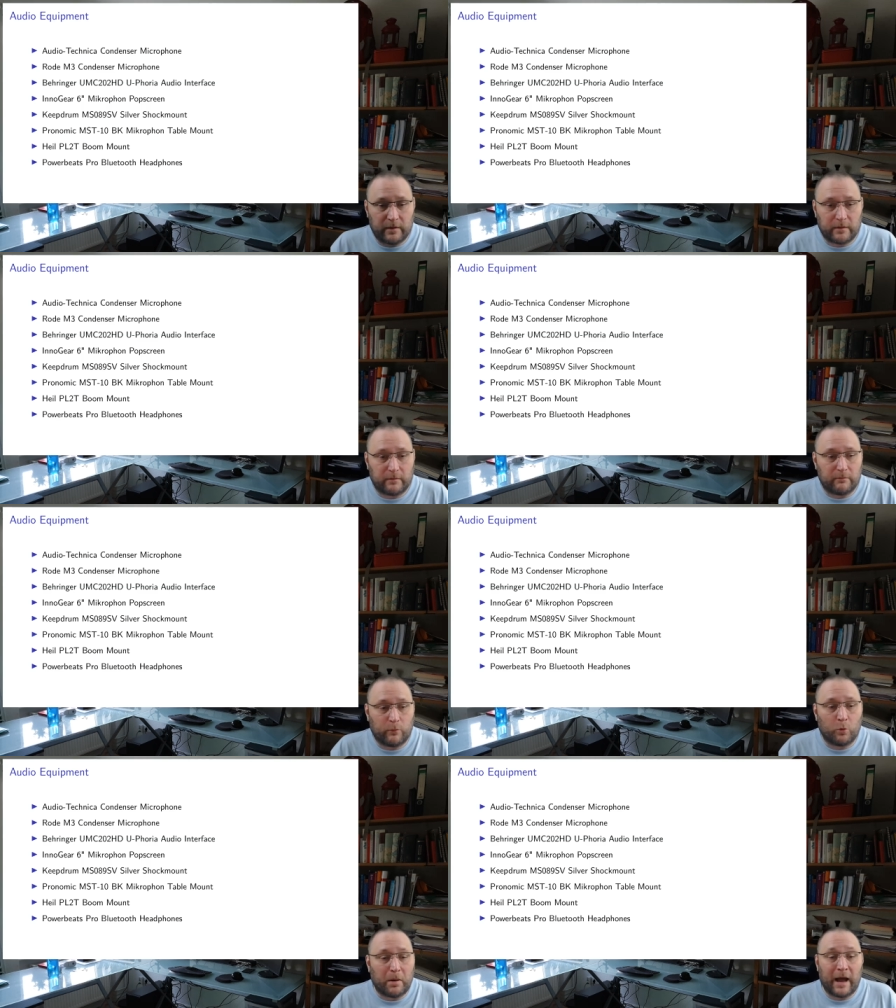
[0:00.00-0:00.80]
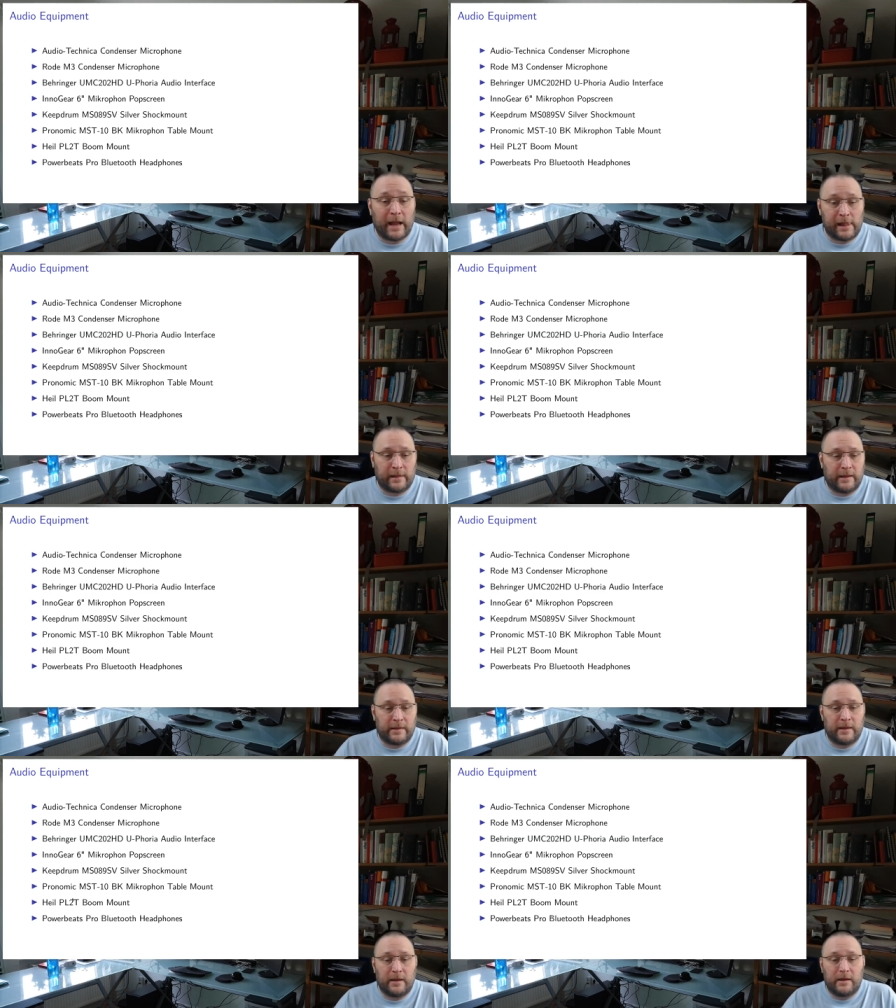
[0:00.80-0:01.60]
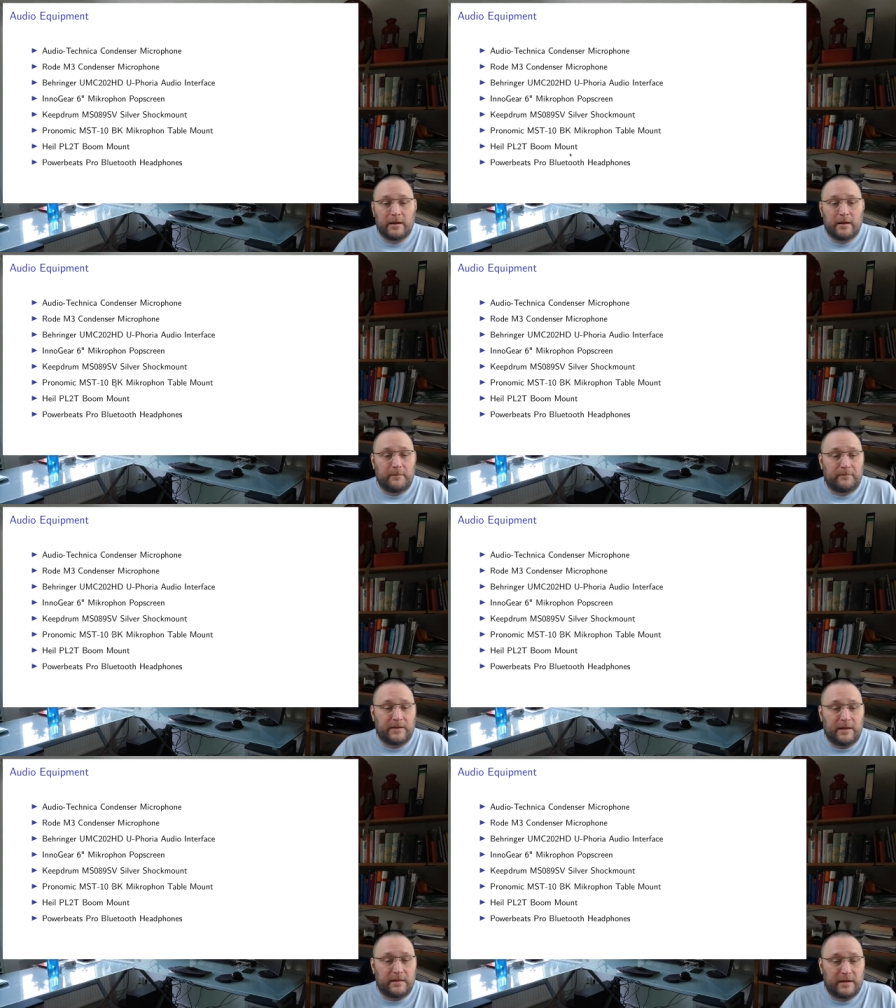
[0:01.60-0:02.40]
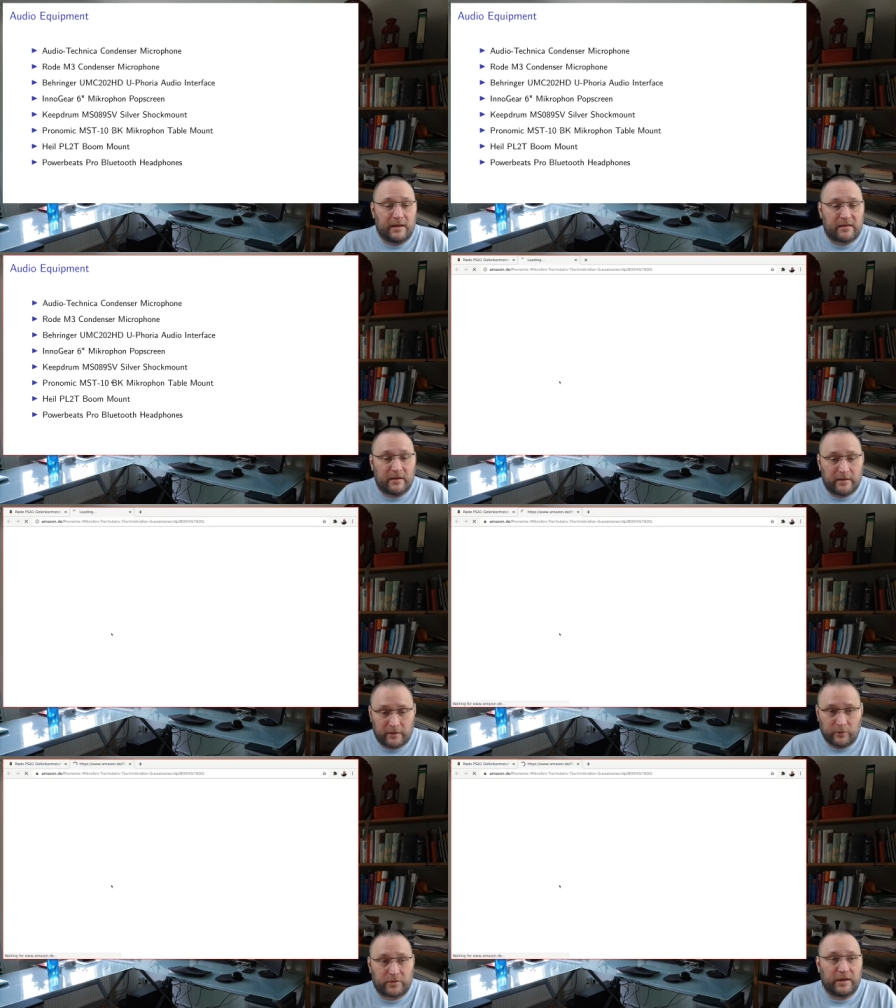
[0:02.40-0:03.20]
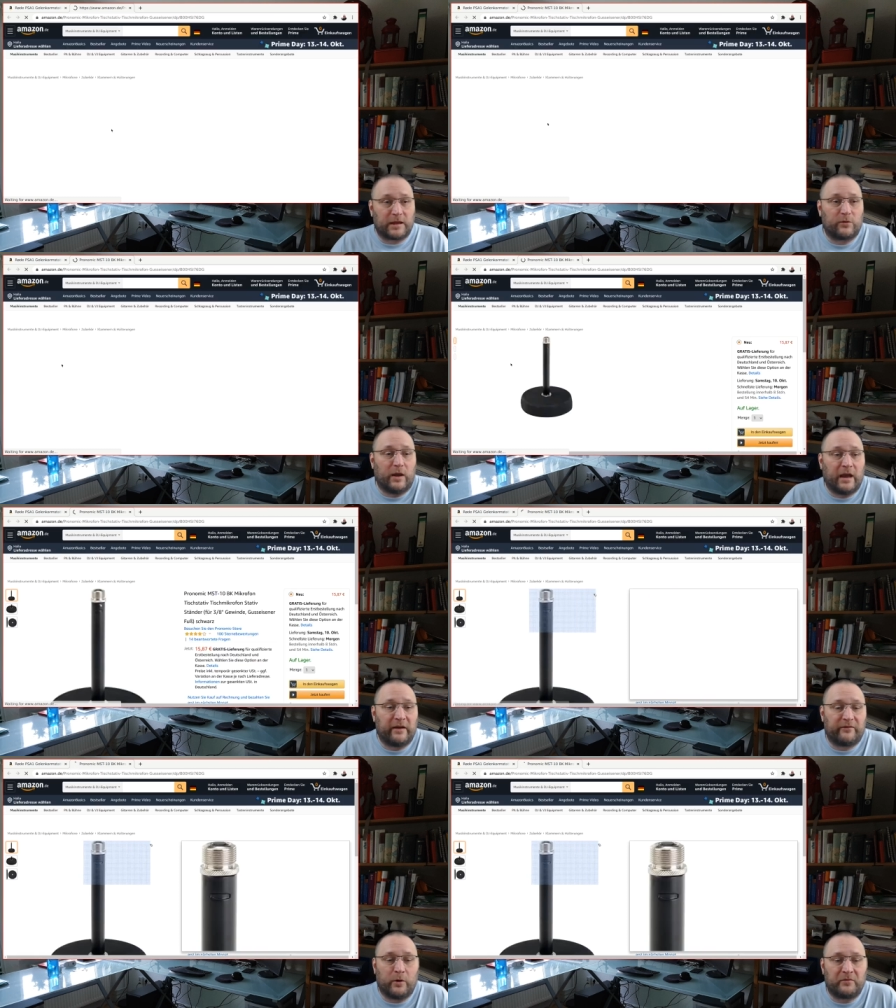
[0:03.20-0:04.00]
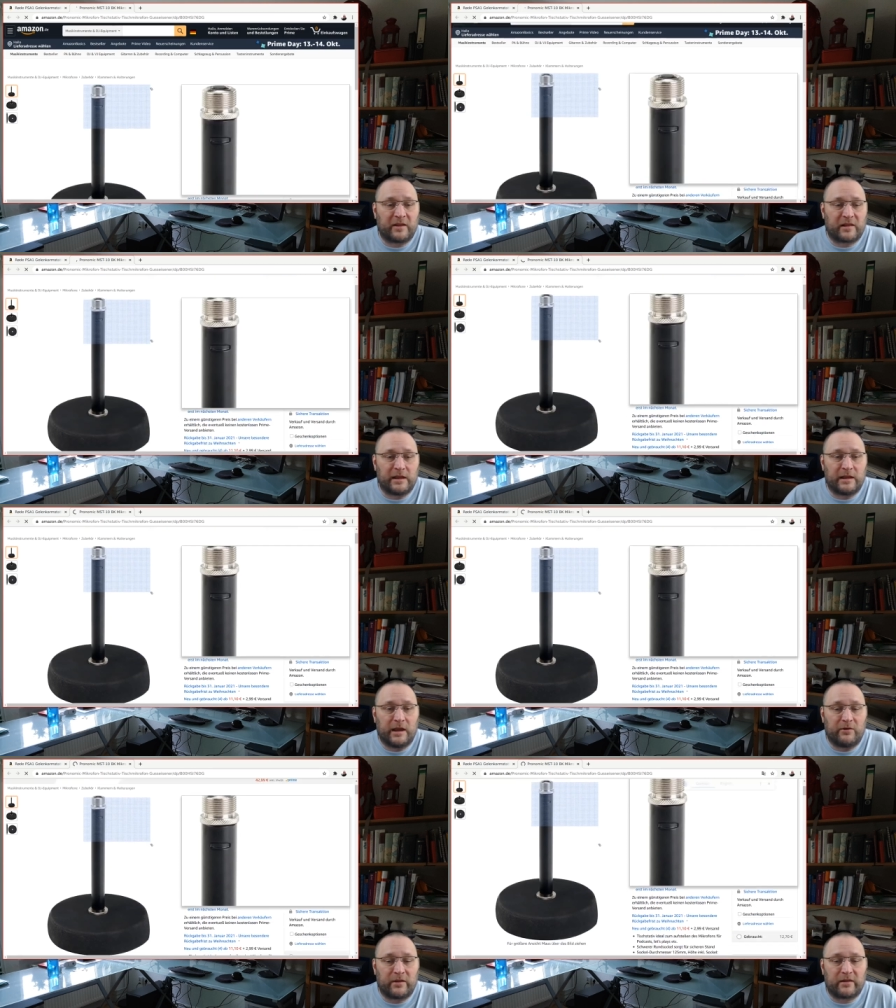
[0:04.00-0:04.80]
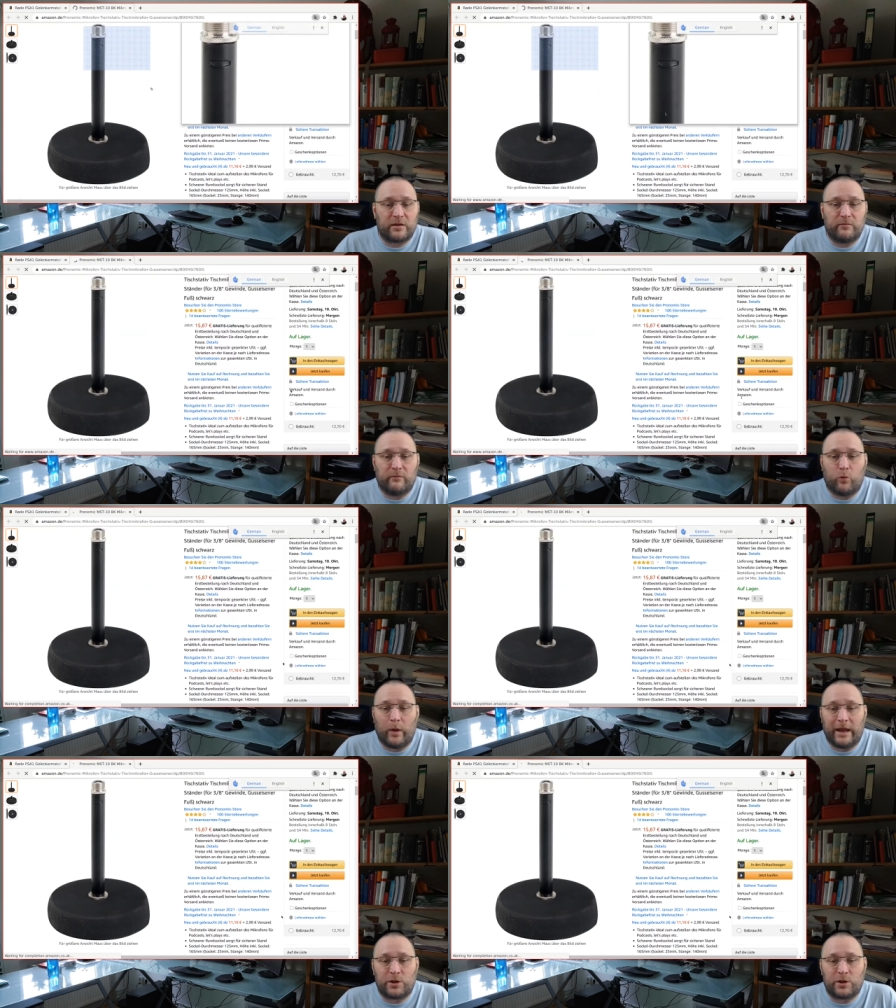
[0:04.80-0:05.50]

uh, mobile, then then that's a good thing to have. Obviously, there is way